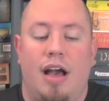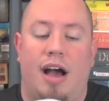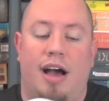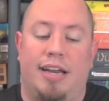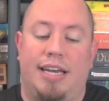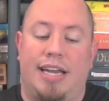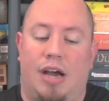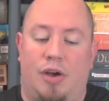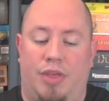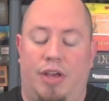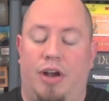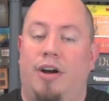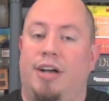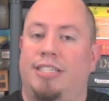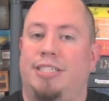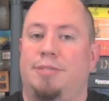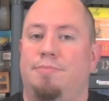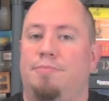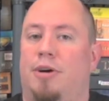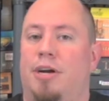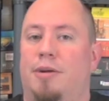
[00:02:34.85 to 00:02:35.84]
Now, the
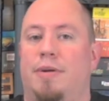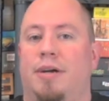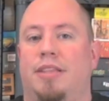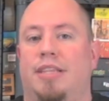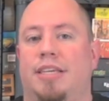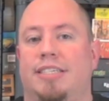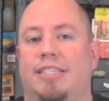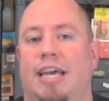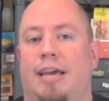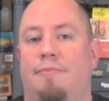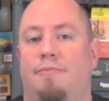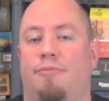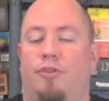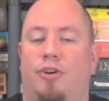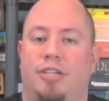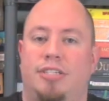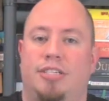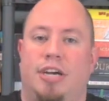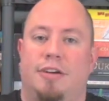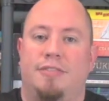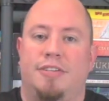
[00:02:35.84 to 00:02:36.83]
awesome part about this game,
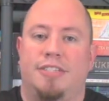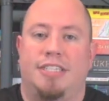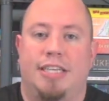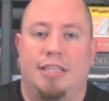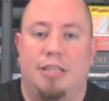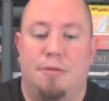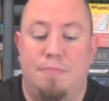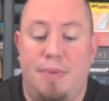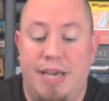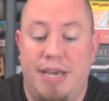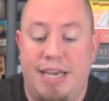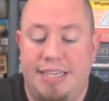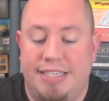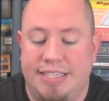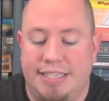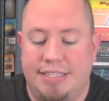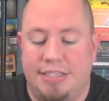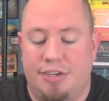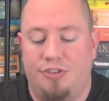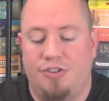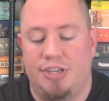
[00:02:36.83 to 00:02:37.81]
first off, is that the
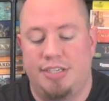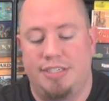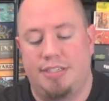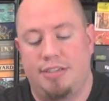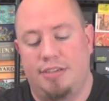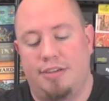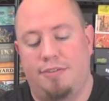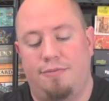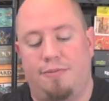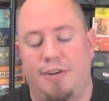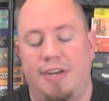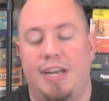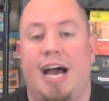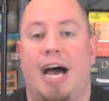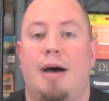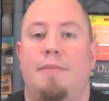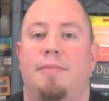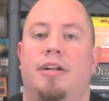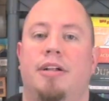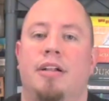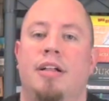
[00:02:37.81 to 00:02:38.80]
pieces are just
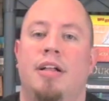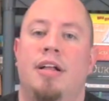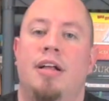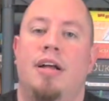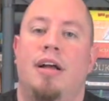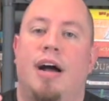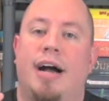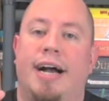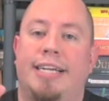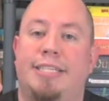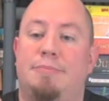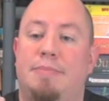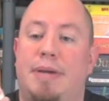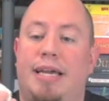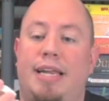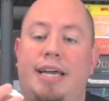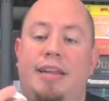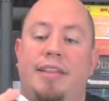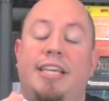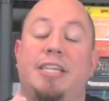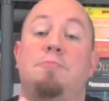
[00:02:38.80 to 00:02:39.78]
phenomenal. It's
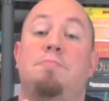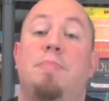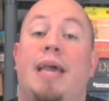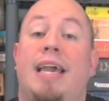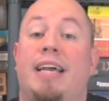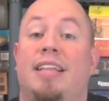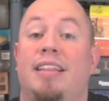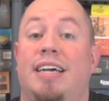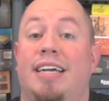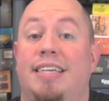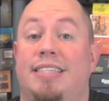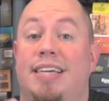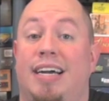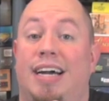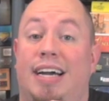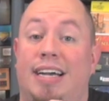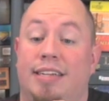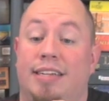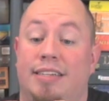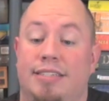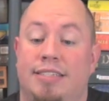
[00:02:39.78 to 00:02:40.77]
made out of these Bakelite
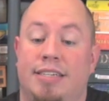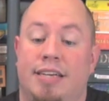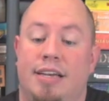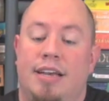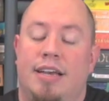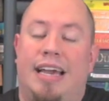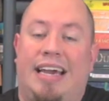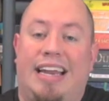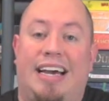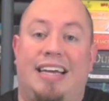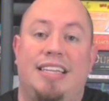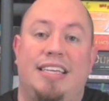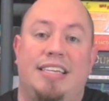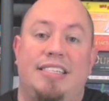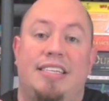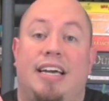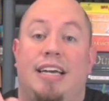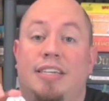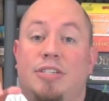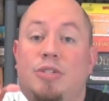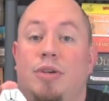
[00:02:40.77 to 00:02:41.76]
tiles, and on these
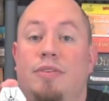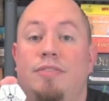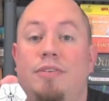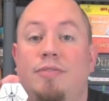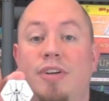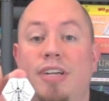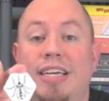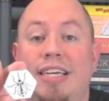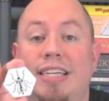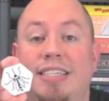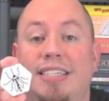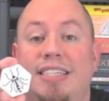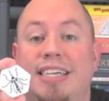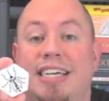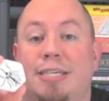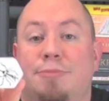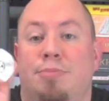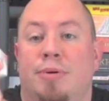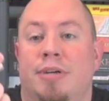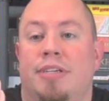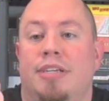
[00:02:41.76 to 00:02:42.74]
tiles you have different
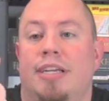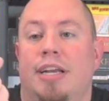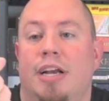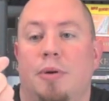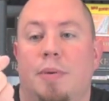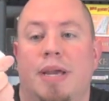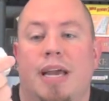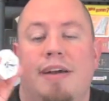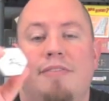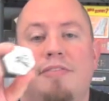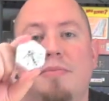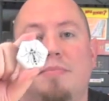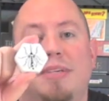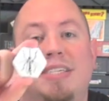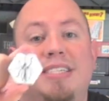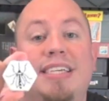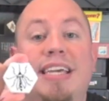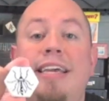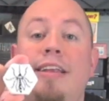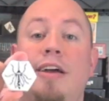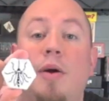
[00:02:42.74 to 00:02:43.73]
insects printed. Here we have the
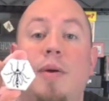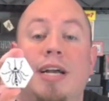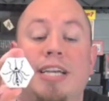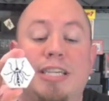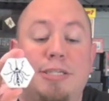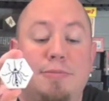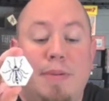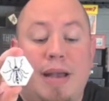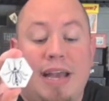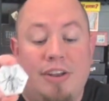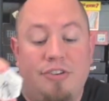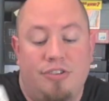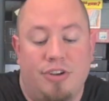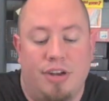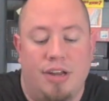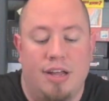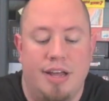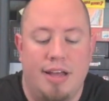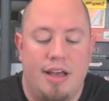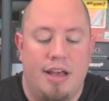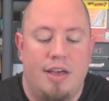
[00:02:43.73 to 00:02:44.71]
Mosquito
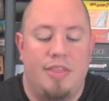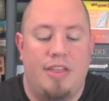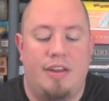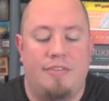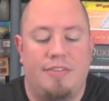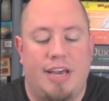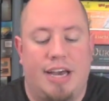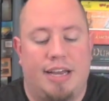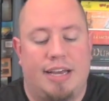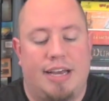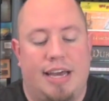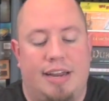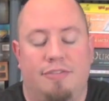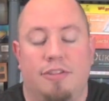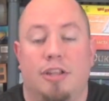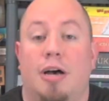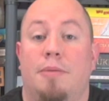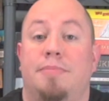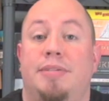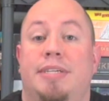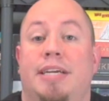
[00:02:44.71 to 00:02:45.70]
expansion that I've got kind of
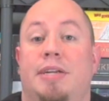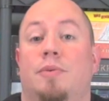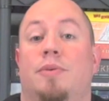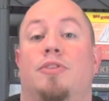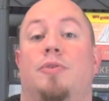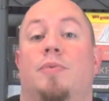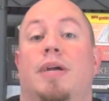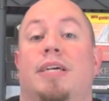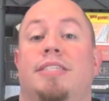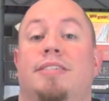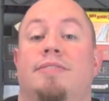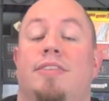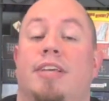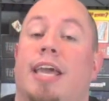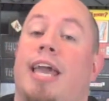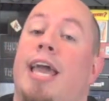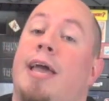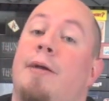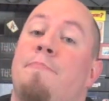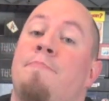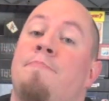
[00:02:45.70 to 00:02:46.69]
lumped in with the rest of the
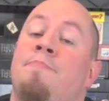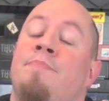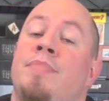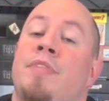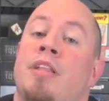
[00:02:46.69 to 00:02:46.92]
game.